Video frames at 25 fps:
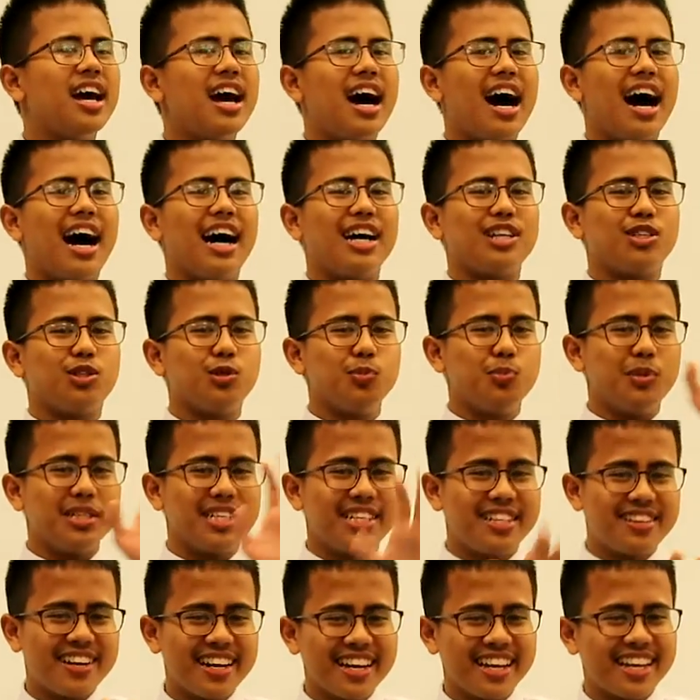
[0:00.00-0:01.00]
to be
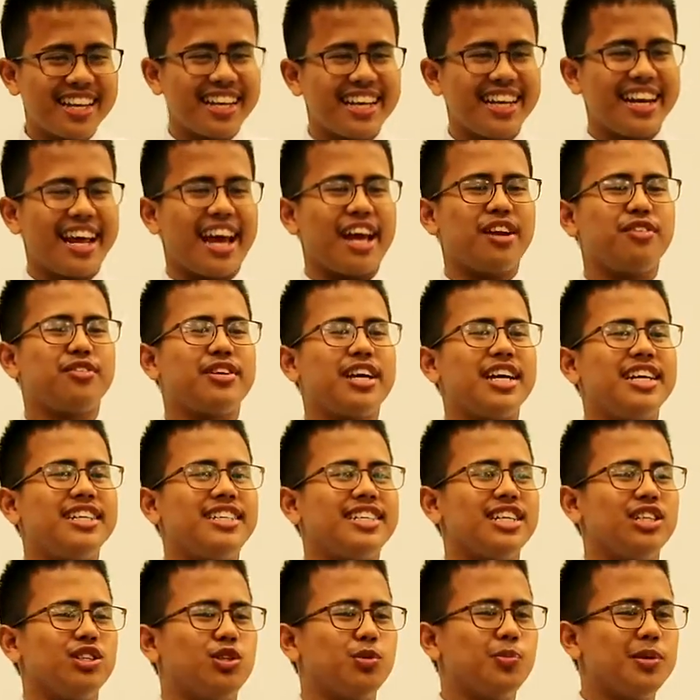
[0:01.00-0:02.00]
great in
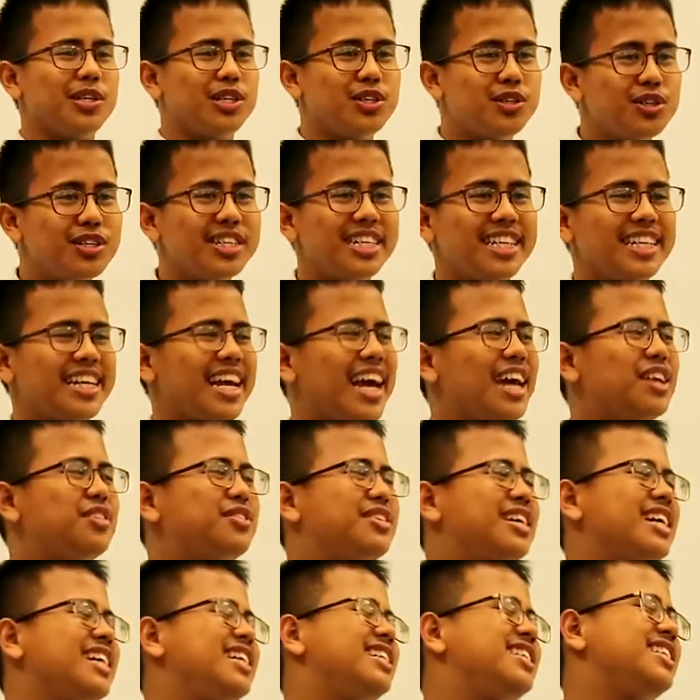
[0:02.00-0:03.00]
education, to be good in
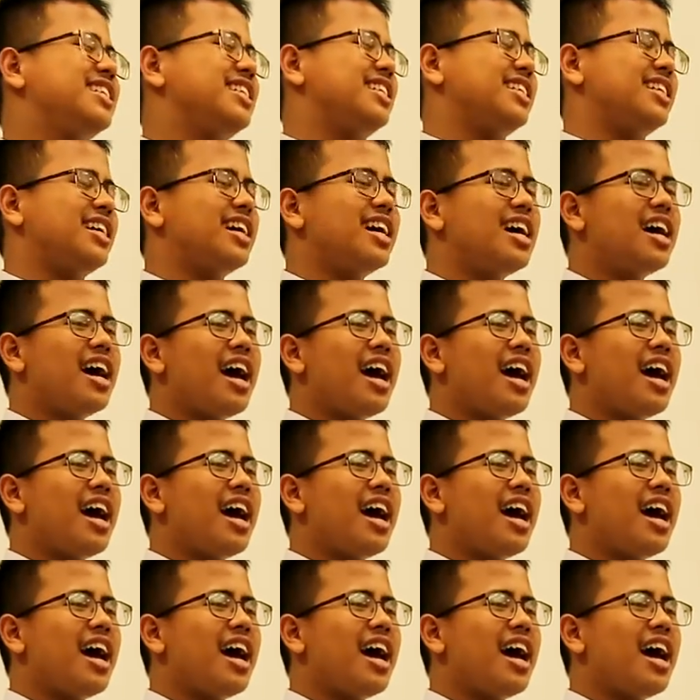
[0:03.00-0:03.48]
education.